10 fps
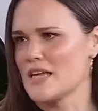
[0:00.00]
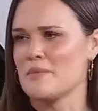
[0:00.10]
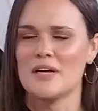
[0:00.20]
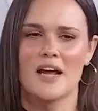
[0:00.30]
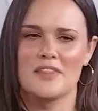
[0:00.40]
I
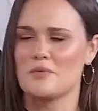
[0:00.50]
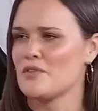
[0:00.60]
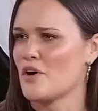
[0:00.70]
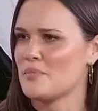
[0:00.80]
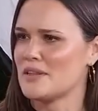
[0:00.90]
mean, I think
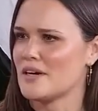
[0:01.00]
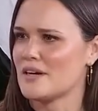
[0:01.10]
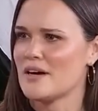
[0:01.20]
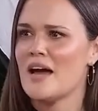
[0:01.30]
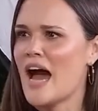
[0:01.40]
we've all been
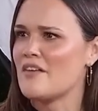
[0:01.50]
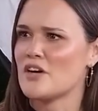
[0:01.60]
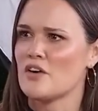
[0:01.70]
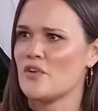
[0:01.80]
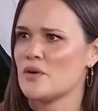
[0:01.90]
there yes.
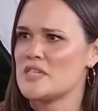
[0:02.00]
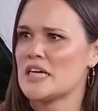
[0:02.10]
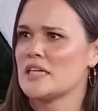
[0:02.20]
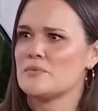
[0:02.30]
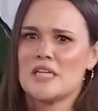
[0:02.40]
having our photo
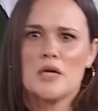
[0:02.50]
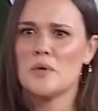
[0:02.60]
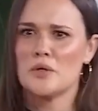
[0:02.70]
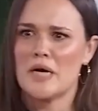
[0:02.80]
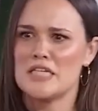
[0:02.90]
taken. We're like,
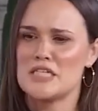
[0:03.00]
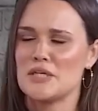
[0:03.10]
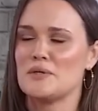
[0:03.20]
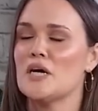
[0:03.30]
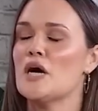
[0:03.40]
what do I
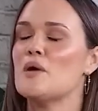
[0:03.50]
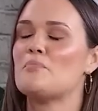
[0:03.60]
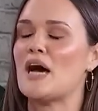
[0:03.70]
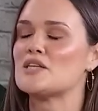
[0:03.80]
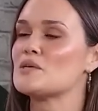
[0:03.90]
do?
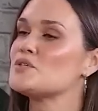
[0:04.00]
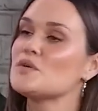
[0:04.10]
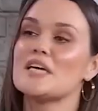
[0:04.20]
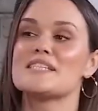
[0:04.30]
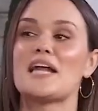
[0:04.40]
But so, two
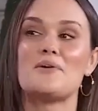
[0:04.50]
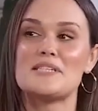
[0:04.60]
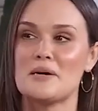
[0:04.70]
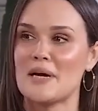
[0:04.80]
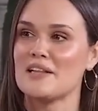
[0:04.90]
things that I always
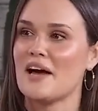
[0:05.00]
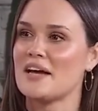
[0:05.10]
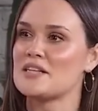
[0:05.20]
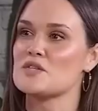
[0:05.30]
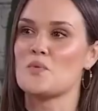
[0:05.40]
tell my
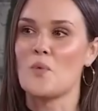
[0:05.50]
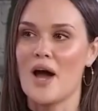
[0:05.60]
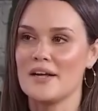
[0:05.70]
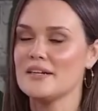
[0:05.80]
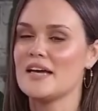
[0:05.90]
clients
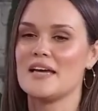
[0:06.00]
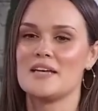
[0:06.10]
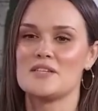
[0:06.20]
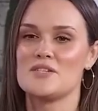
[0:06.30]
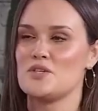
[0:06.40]
one
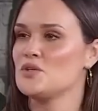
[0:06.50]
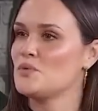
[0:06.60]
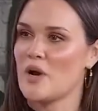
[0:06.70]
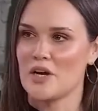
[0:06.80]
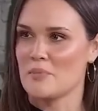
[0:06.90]
is to
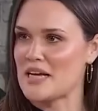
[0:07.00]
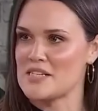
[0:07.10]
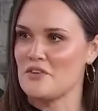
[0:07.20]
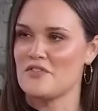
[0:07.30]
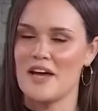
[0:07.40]
wear your best
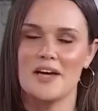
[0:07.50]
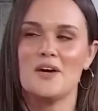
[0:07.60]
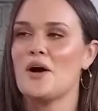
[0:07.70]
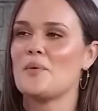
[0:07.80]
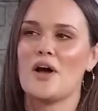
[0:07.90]
outfit.
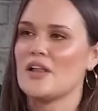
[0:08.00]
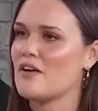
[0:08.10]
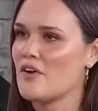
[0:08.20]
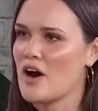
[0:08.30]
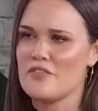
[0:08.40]
We all
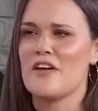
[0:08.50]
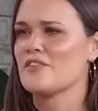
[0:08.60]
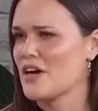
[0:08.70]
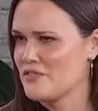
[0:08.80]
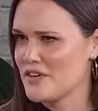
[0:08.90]
have our
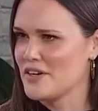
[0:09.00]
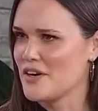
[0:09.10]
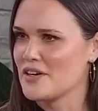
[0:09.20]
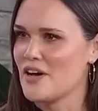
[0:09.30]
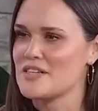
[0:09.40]
favorite outfit in
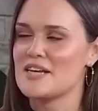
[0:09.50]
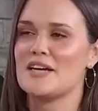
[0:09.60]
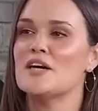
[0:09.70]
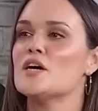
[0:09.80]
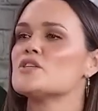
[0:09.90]
our
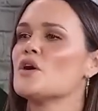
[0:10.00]
closet. Mm -hmm.